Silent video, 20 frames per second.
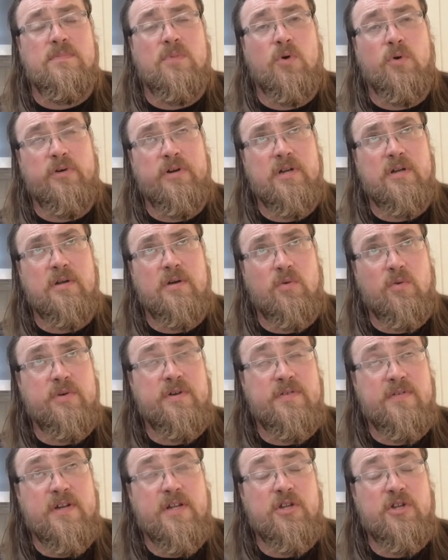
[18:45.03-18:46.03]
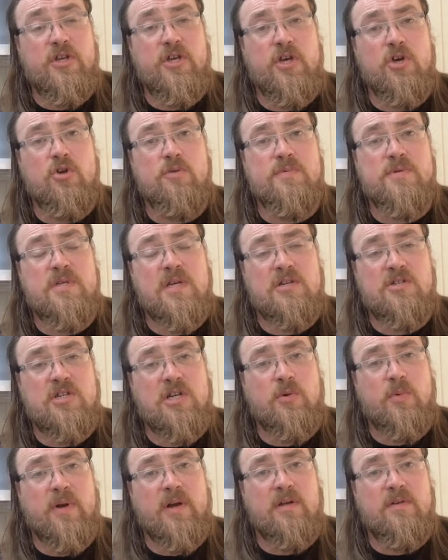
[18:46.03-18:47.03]
Or even in the cubes
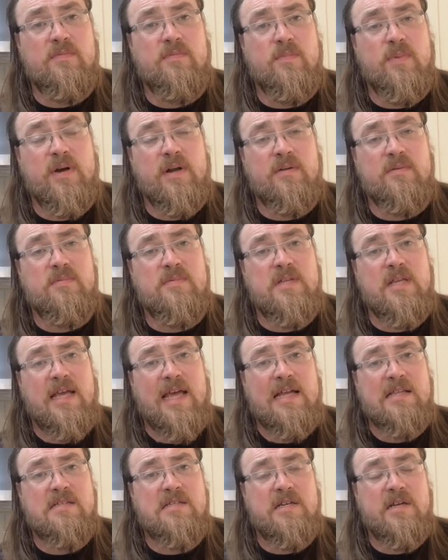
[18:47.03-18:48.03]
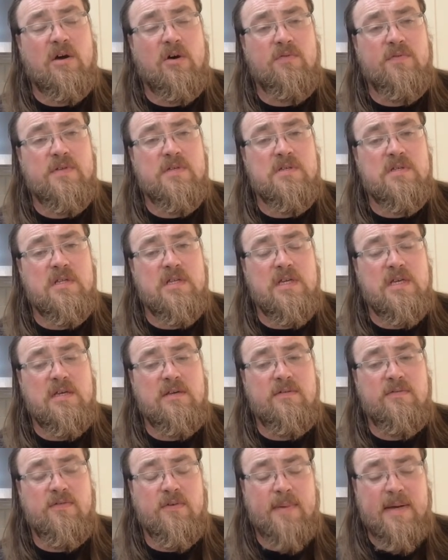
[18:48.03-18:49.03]
actually when I decanted it off into
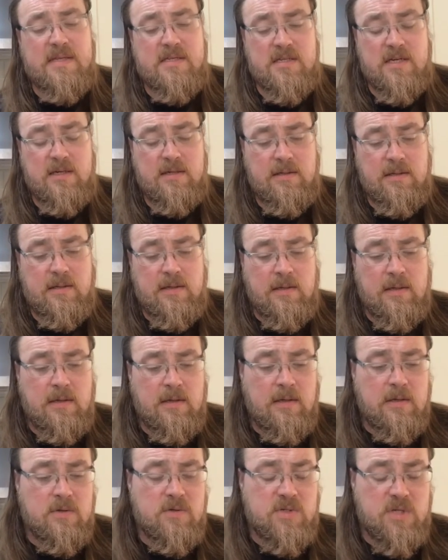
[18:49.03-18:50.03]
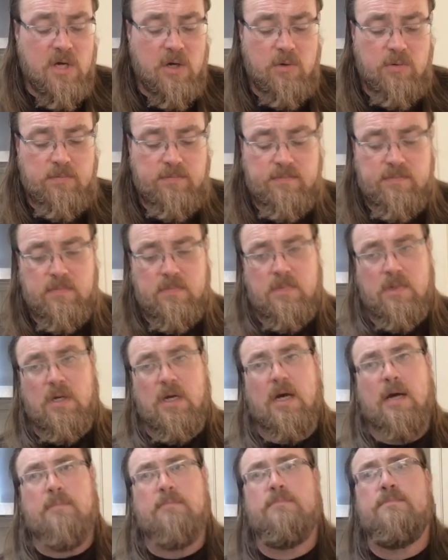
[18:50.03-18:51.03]
the fermenter. So
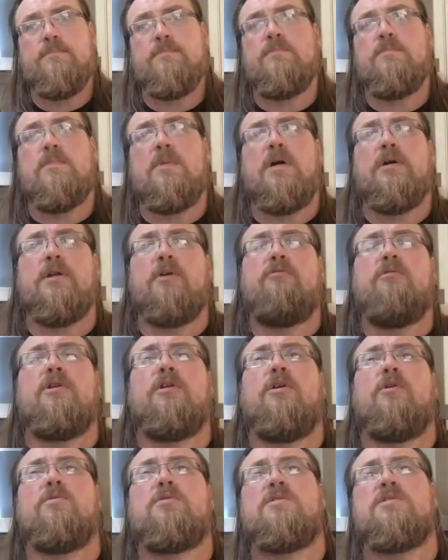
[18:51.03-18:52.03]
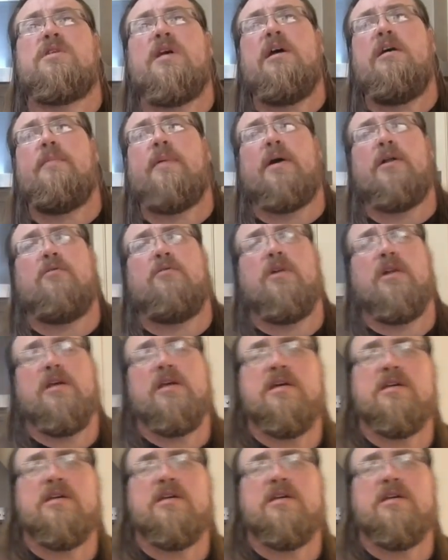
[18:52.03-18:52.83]
I don't really know what to say about it really.